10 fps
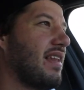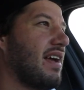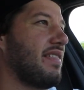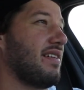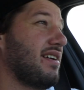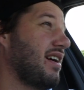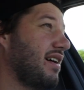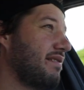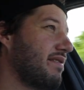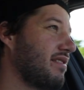I think
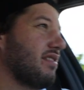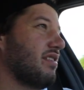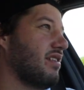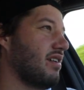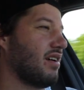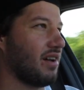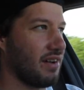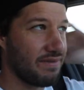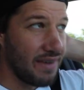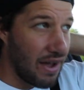I've
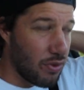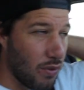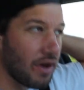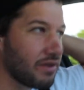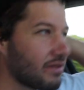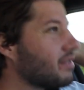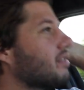found the one.